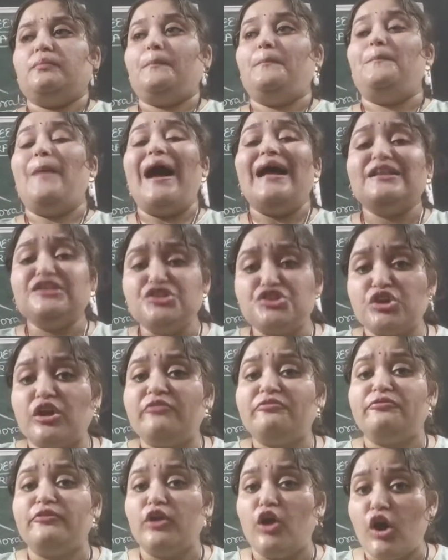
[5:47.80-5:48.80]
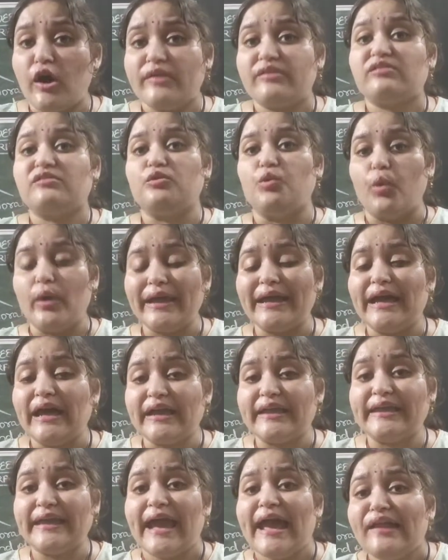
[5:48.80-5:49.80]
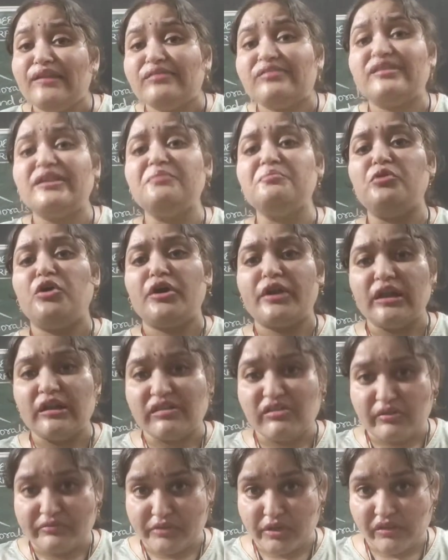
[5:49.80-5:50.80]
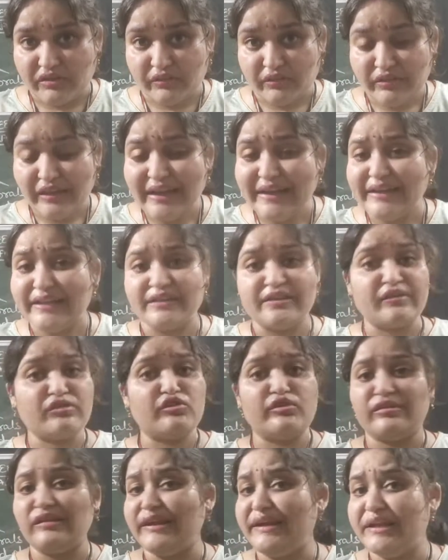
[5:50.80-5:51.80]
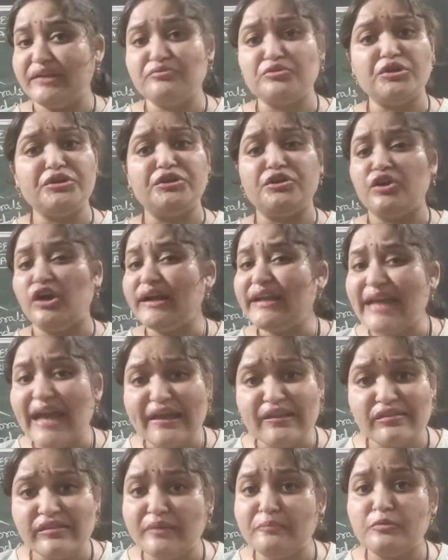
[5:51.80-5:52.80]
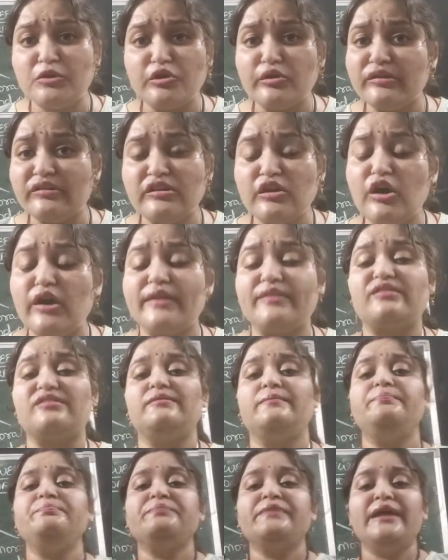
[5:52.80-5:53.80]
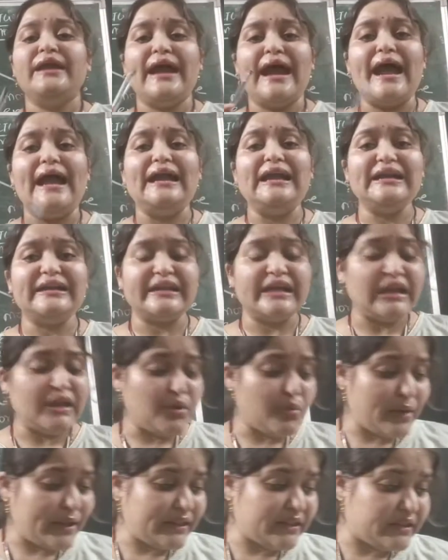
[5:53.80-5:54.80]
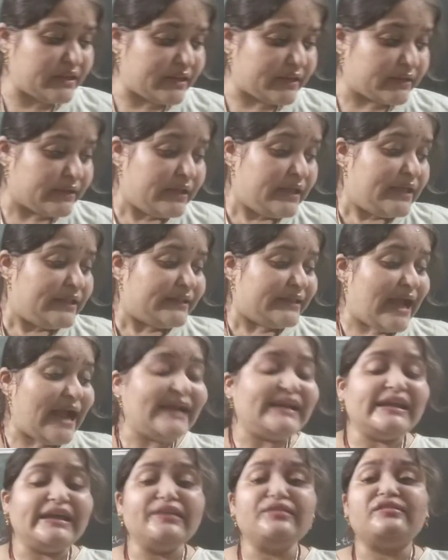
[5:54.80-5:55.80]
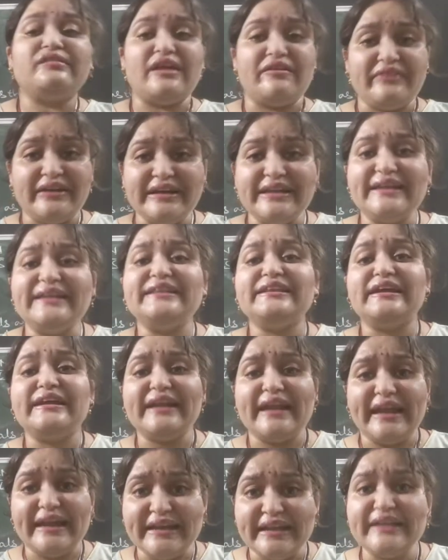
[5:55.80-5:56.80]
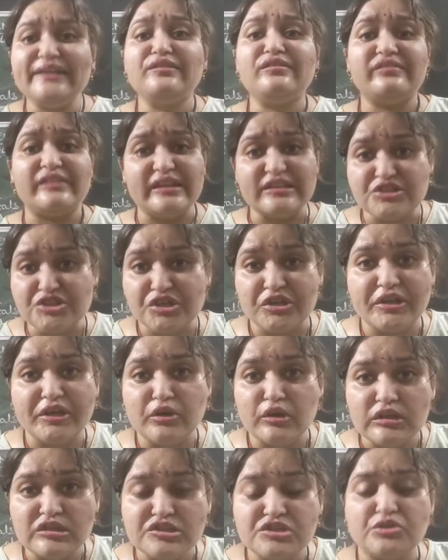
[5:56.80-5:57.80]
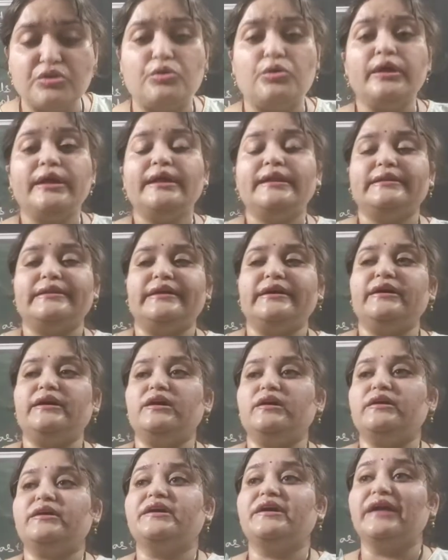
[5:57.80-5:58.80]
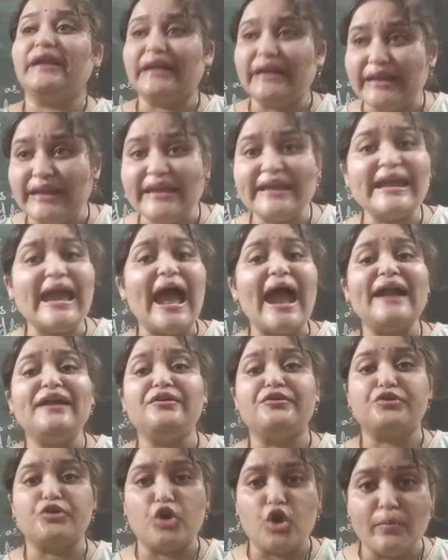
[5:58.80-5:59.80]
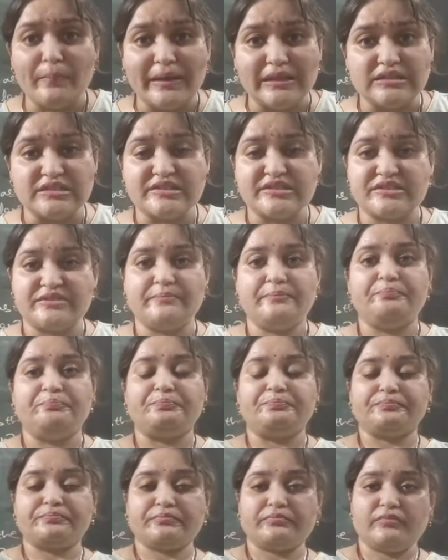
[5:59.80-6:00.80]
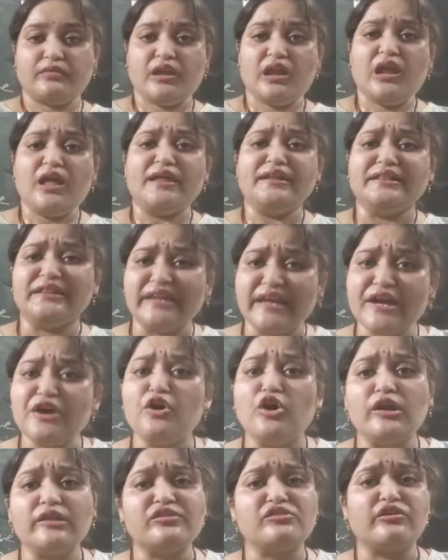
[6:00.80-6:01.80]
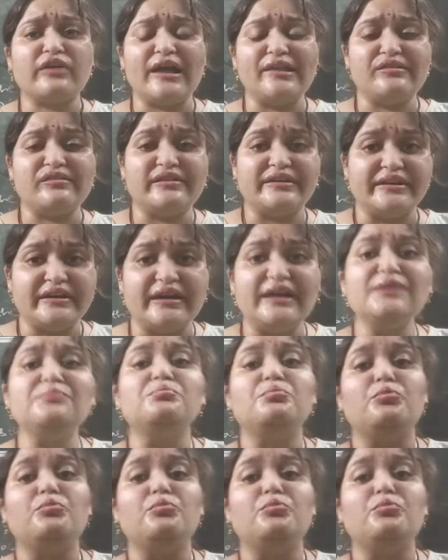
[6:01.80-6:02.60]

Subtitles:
bunch of laws going against the morals of the society. The society would not accept those laws. I'll tell you one thing, that in 17th and 18th century also, the Greek and Romans, they also considered